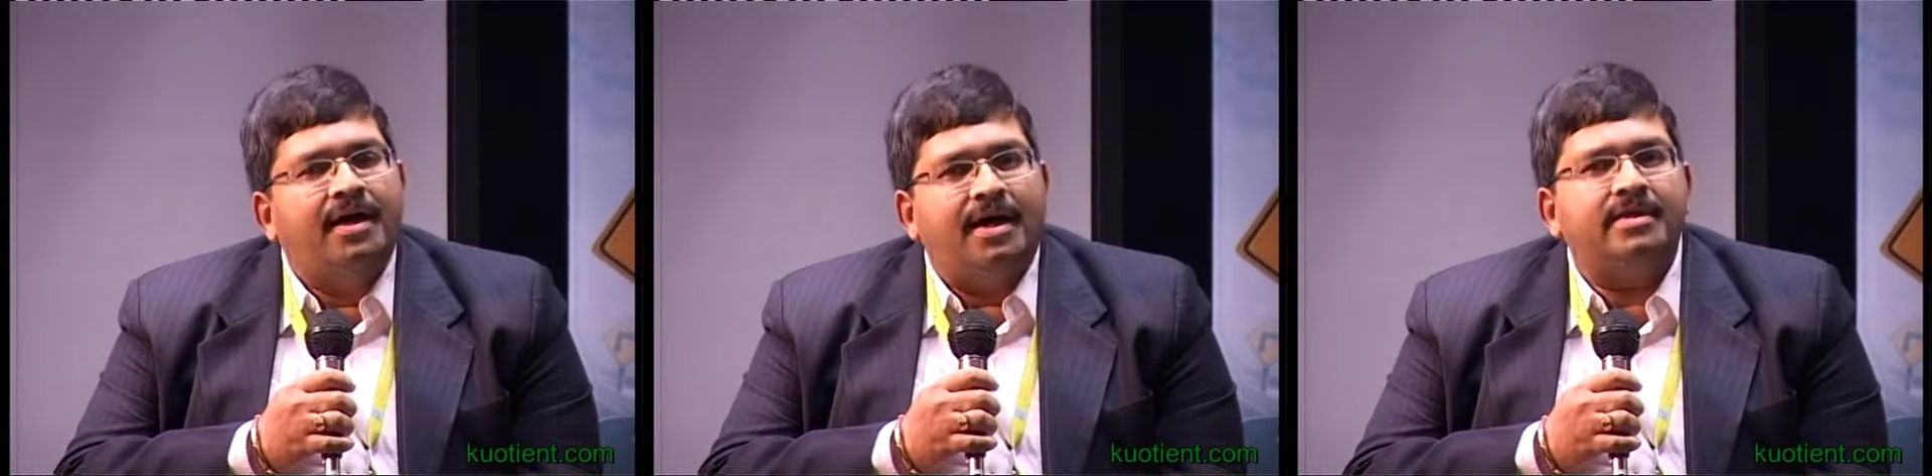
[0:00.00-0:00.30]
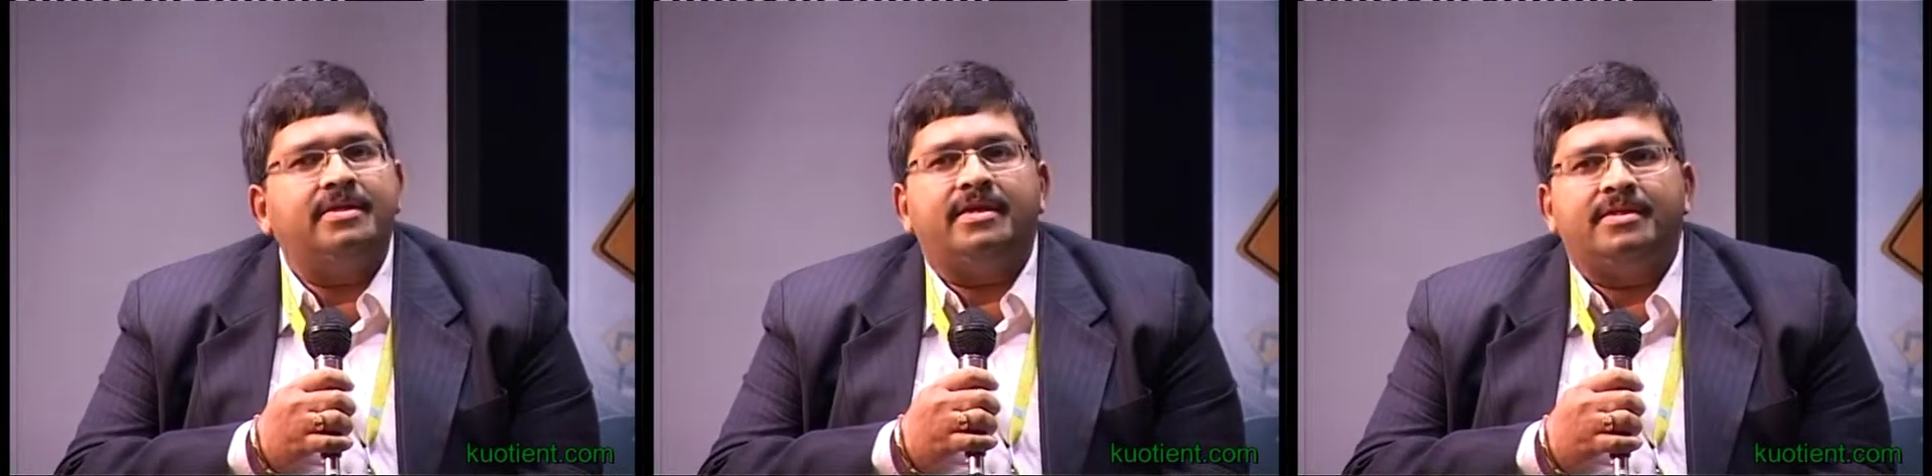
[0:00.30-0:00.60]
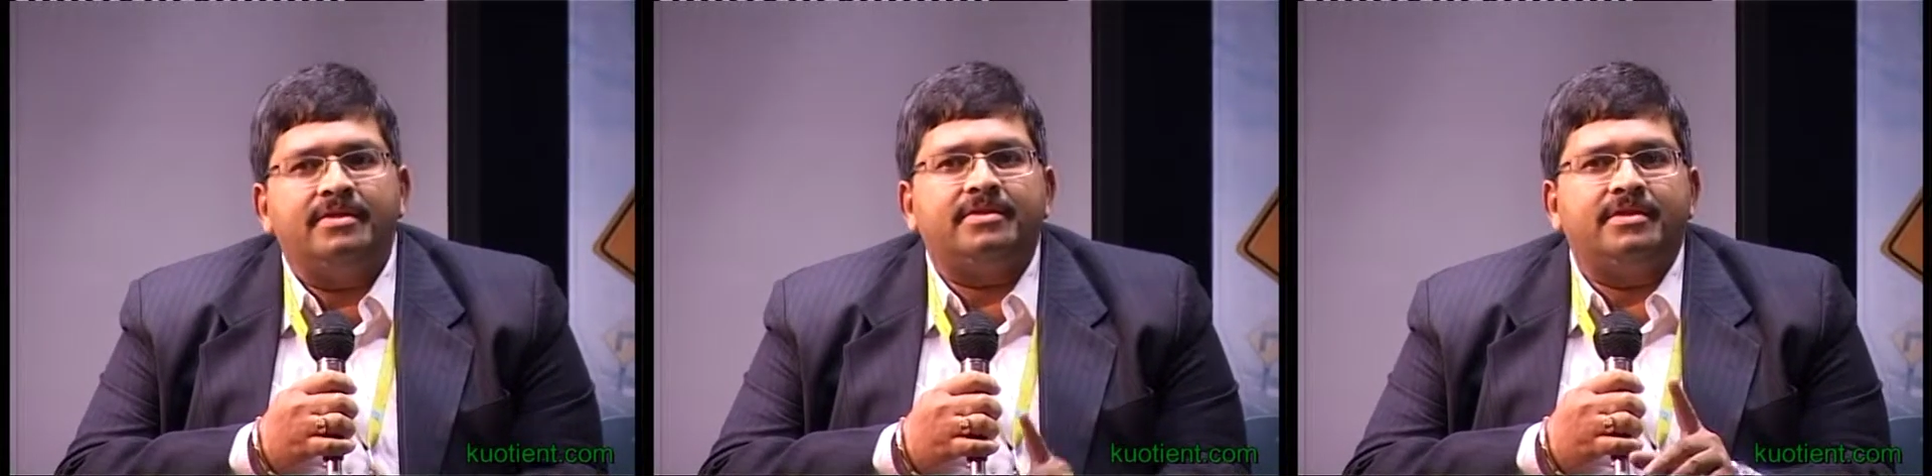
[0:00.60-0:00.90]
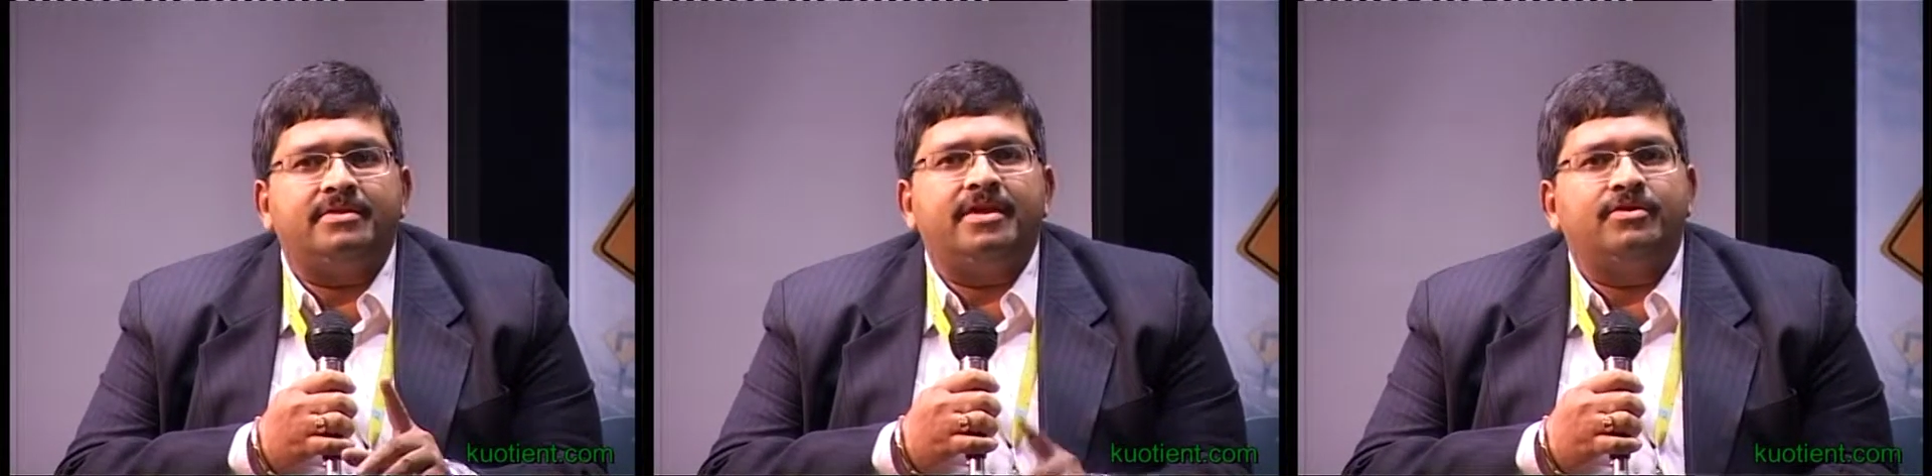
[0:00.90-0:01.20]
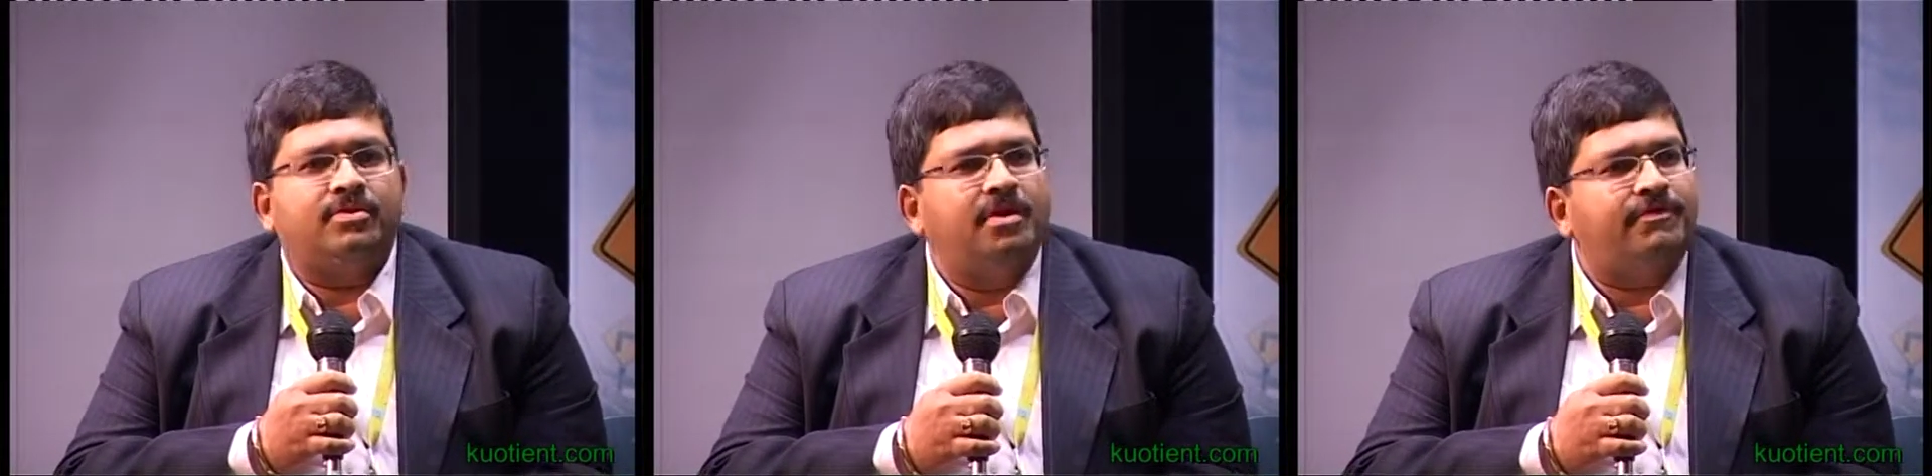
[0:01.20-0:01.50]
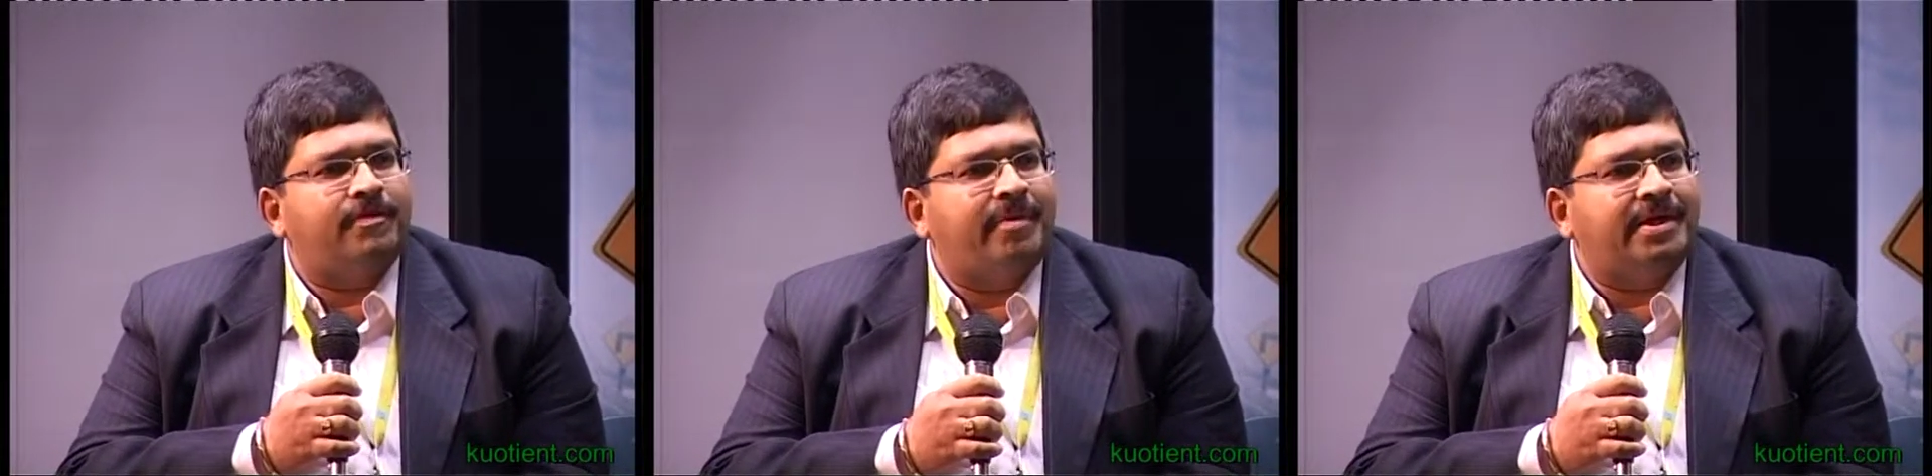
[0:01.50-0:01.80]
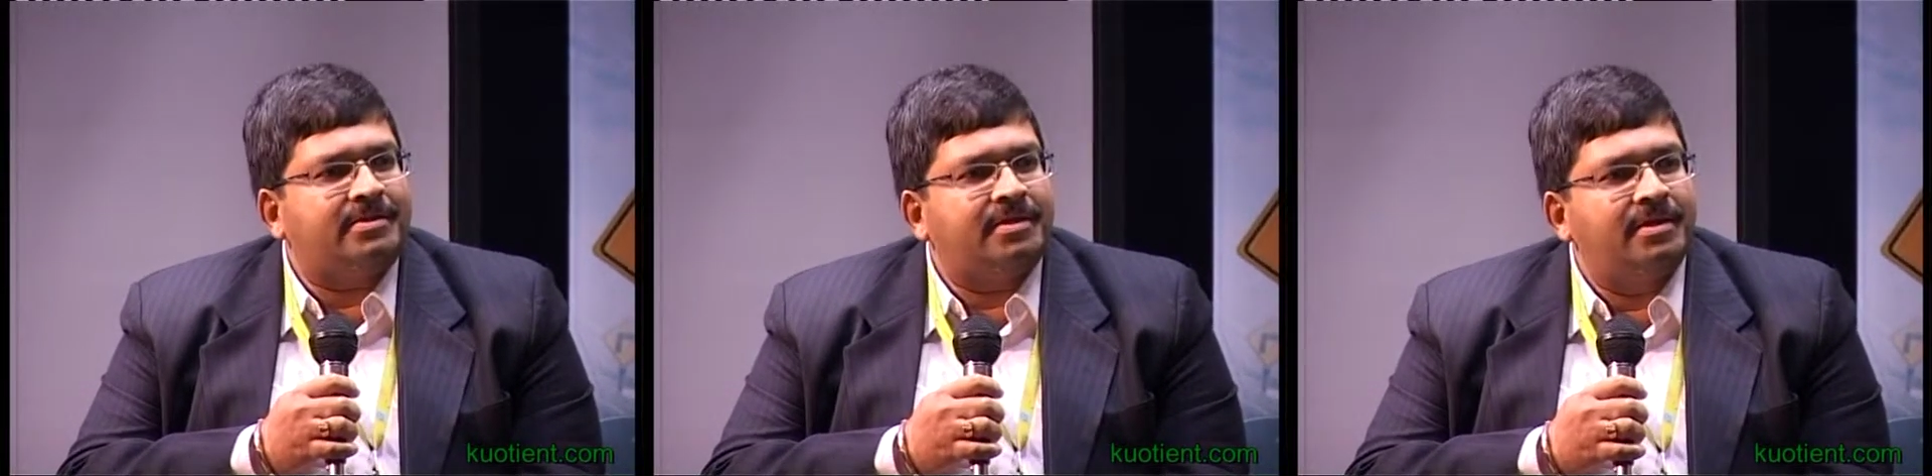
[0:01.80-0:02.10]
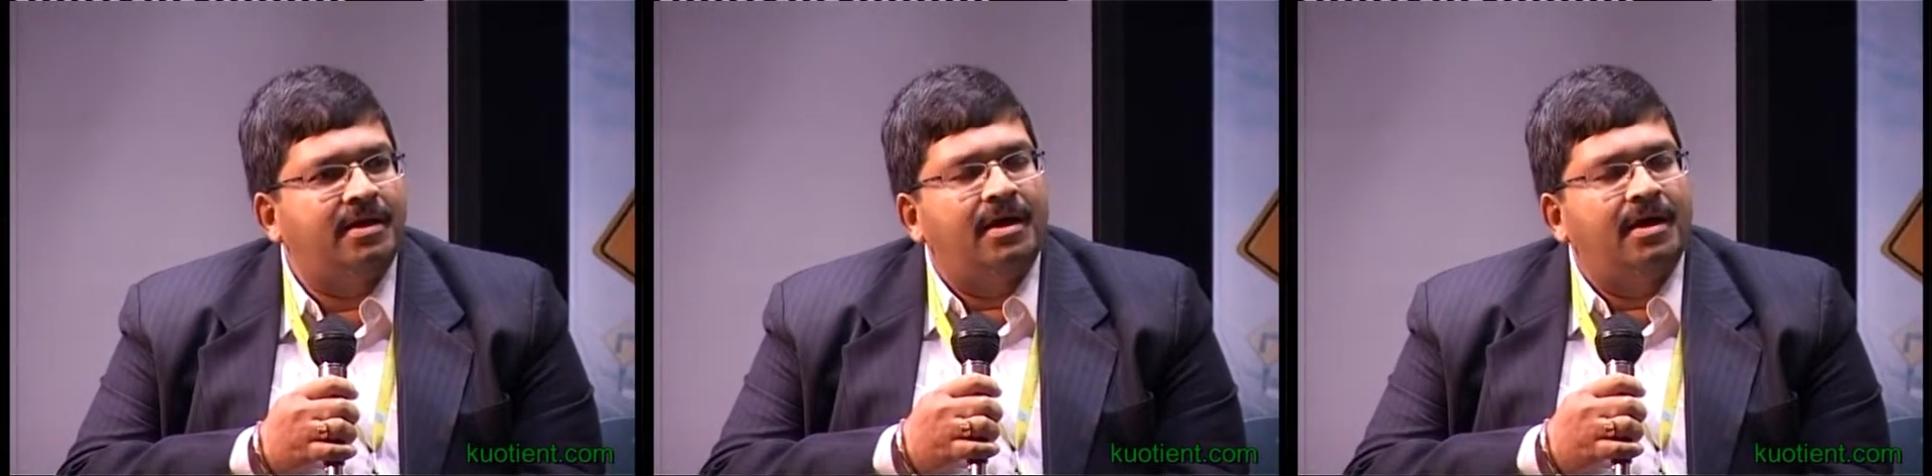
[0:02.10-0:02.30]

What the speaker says: I think they try to search for the best.